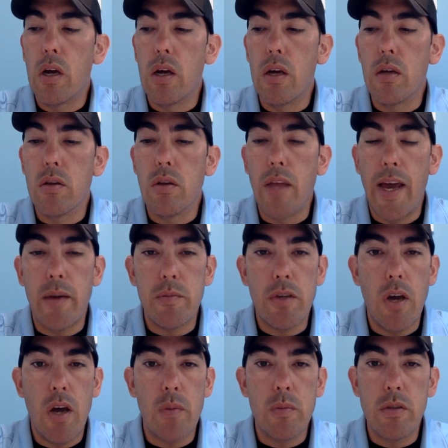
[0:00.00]

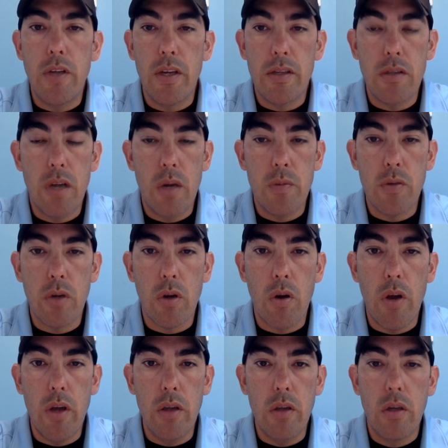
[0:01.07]
Laptops, desktops are
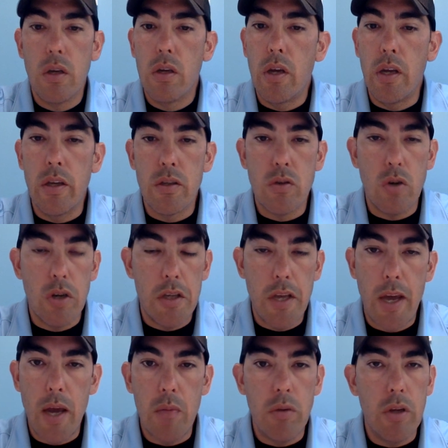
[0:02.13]
great. Any
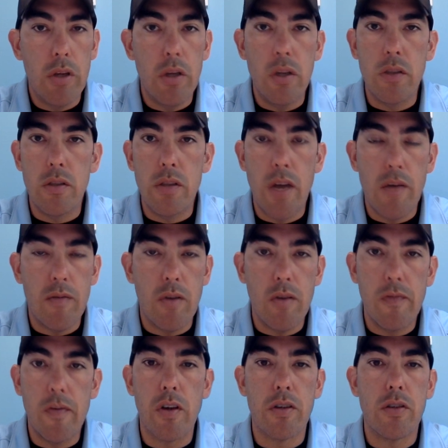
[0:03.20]
sort of tablet is not
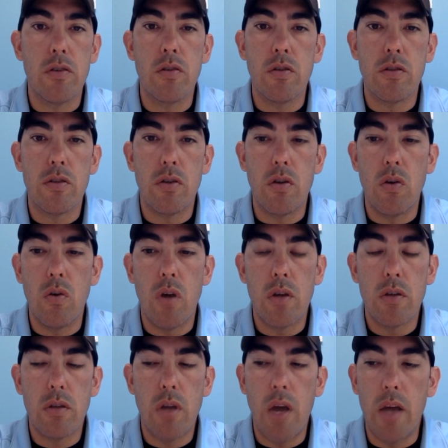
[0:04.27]
very functional,
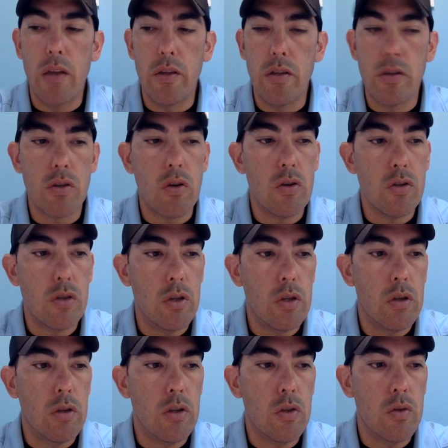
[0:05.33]
so highly
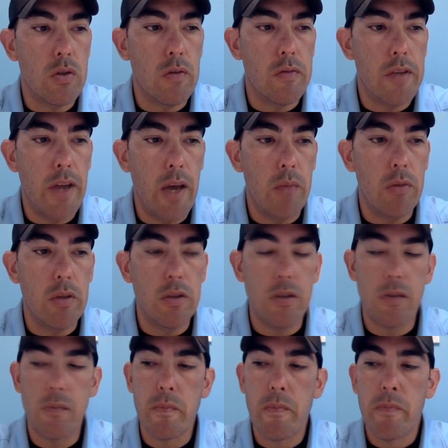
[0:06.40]
discourage the use of
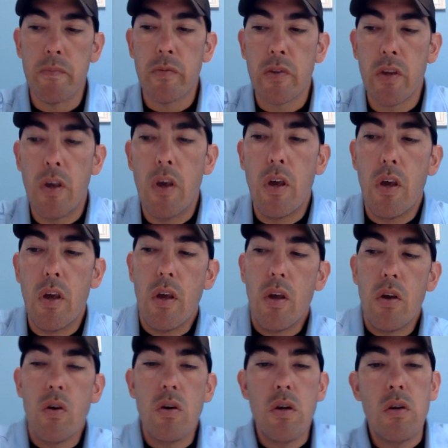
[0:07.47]
tablets.
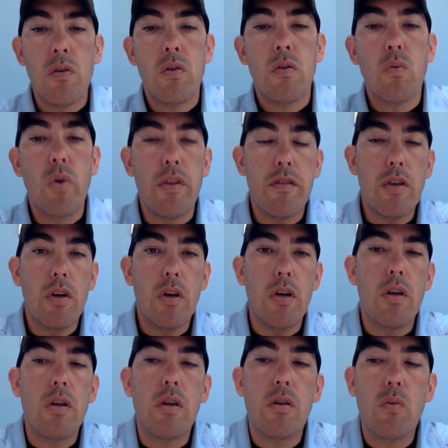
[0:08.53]
With
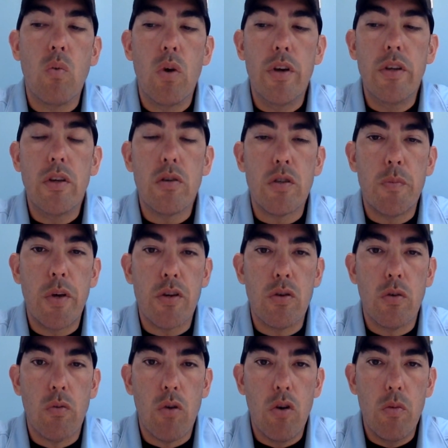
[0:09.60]
a 1-year
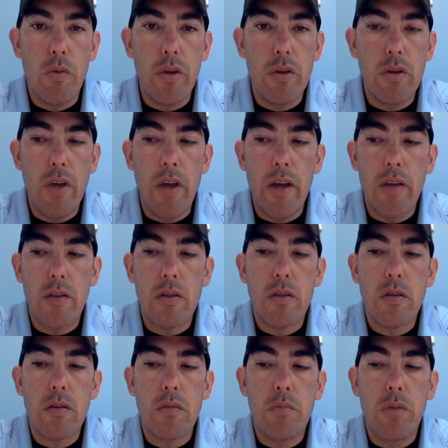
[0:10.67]
special enrollment at
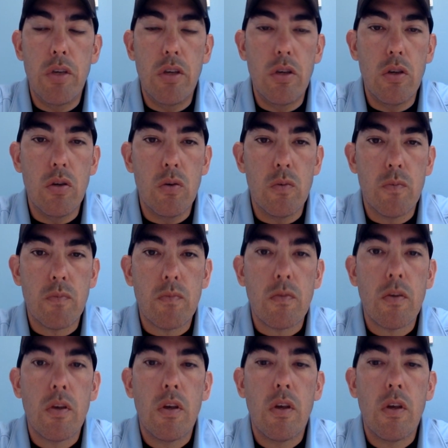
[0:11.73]
BU,